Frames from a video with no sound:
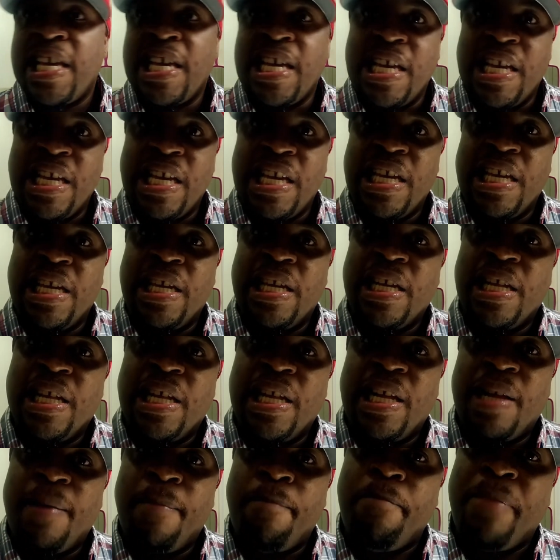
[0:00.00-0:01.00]
he
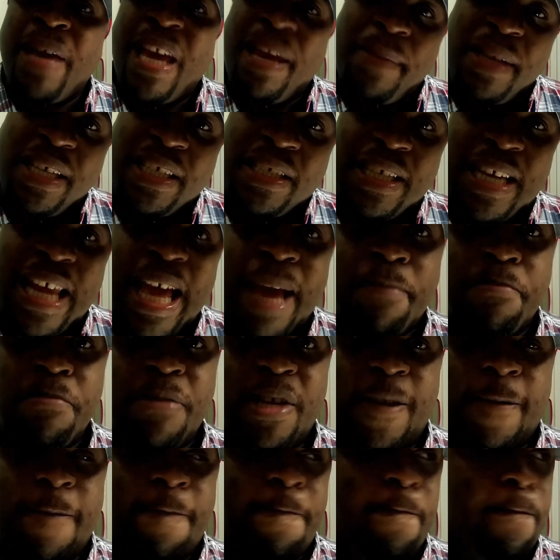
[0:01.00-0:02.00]
baby
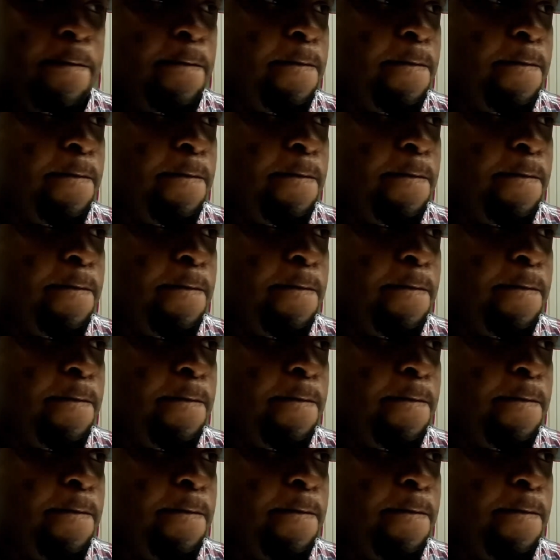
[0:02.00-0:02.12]
slapped me.